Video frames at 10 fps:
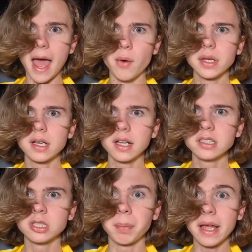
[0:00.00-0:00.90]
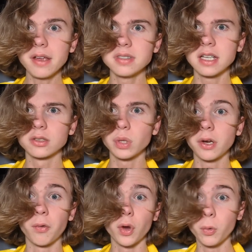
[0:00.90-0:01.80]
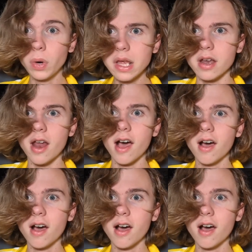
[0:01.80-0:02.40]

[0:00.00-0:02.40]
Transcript: And we can clinch the playoffs next week if we win.